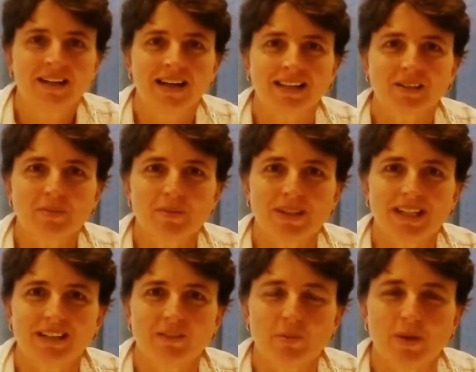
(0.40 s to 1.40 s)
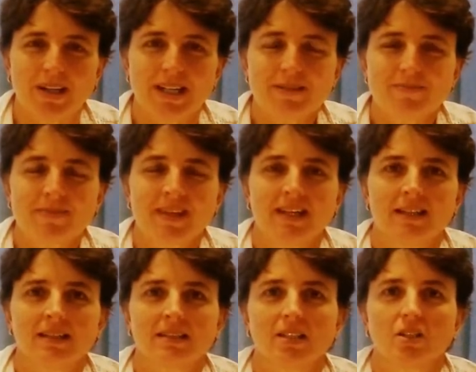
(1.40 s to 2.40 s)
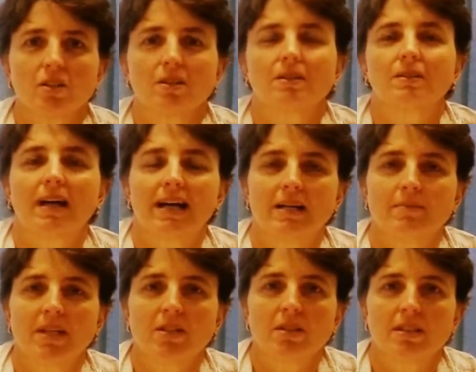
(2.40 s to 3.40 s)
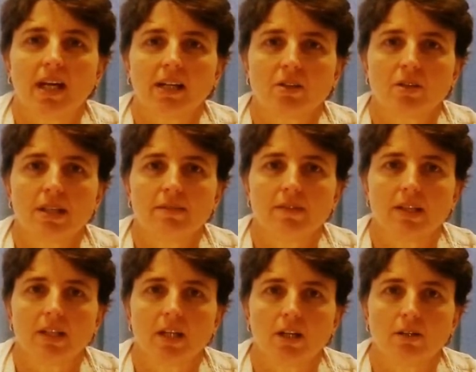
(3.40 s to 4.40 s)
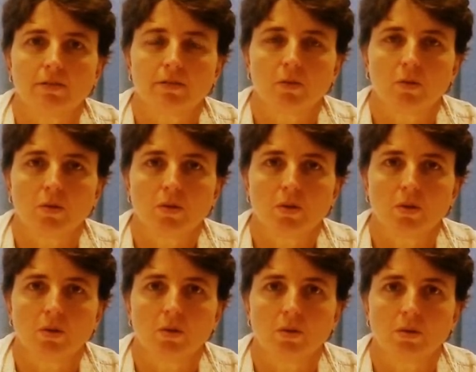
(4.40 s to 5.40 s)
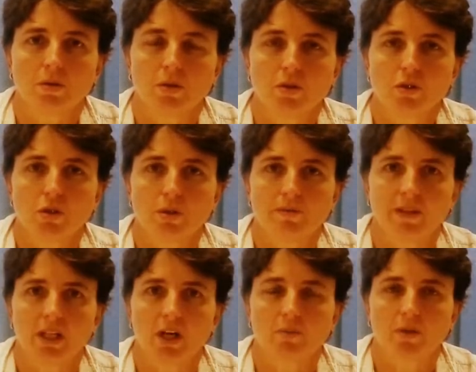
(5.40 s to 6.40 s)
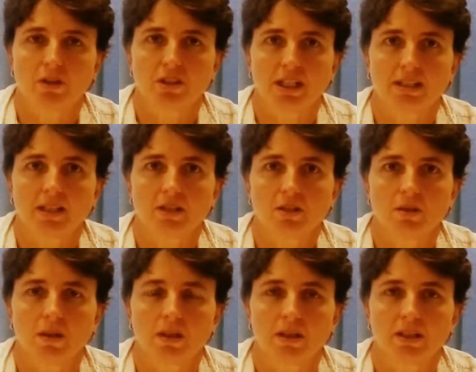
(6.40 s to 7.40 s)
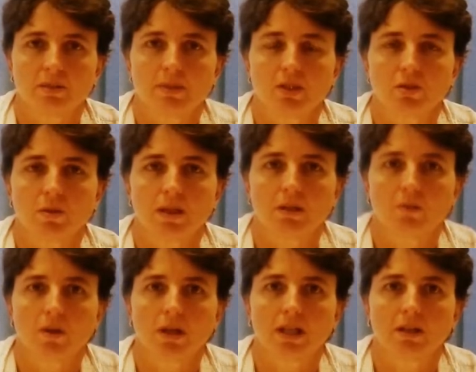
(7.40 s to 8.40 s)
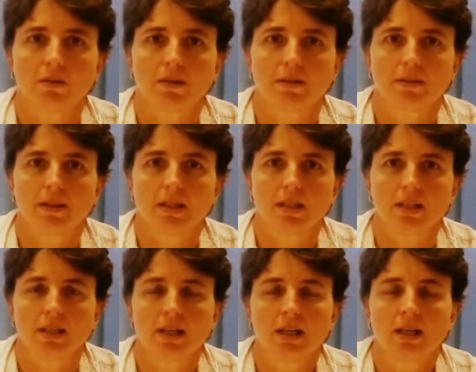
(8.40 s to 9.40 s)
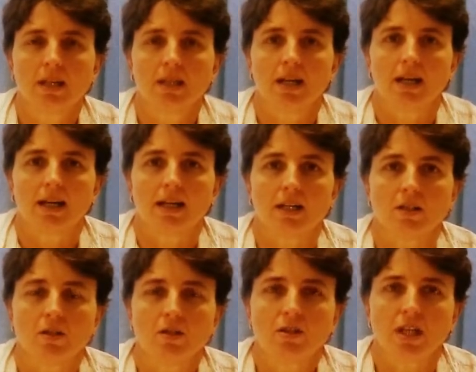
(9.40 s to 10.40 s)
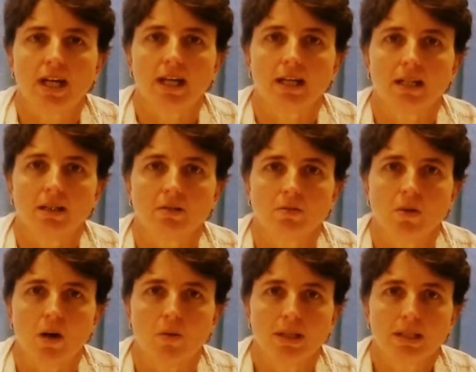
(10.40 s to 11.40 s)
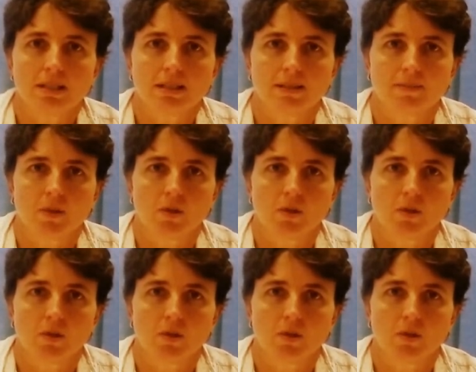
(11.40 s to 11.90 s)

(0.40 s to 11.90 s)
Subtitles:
Hi, good morning everybody. This is your introductory video for your YouTube video project that you are going to be doing, working with the UJ rowers